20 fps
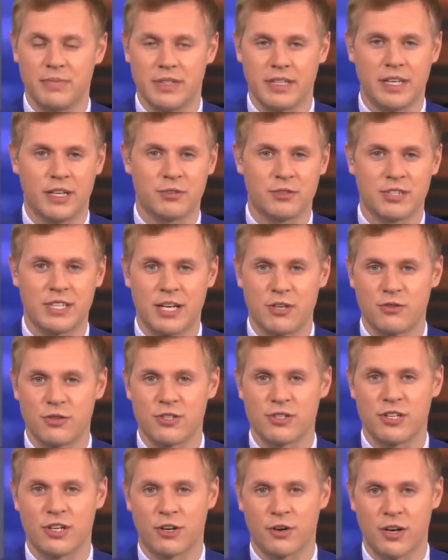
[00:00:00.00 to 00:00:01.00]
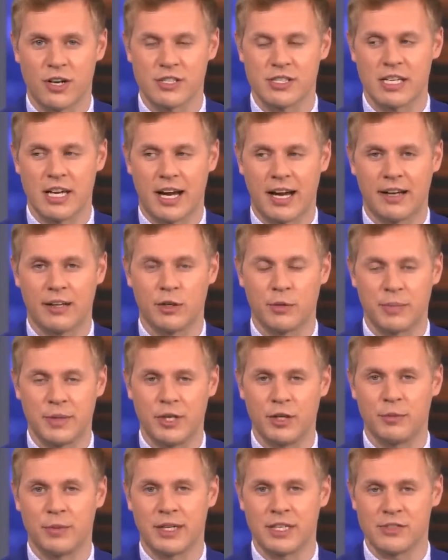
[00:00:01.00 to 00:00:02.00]
you know, centrist and across the aisle
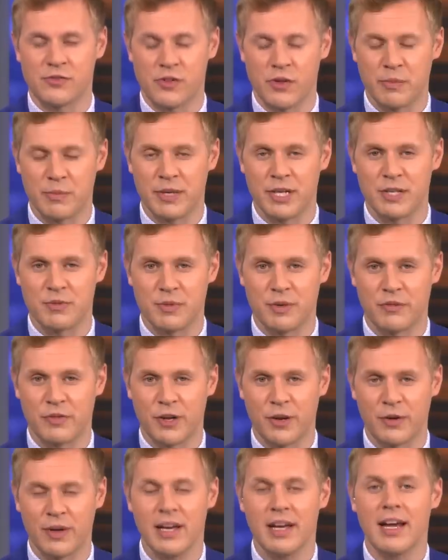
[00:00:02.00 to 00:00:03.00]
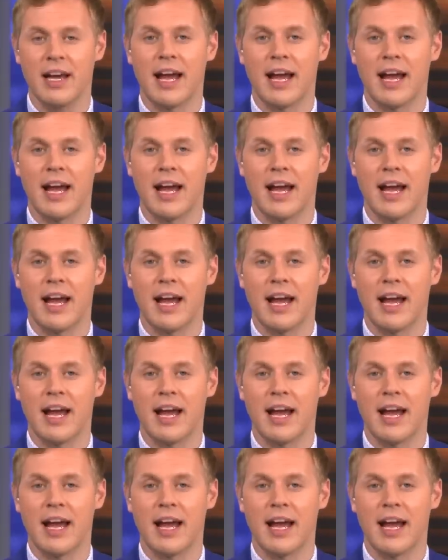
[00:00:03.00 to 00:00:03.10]
appeal because of the impeachment vote,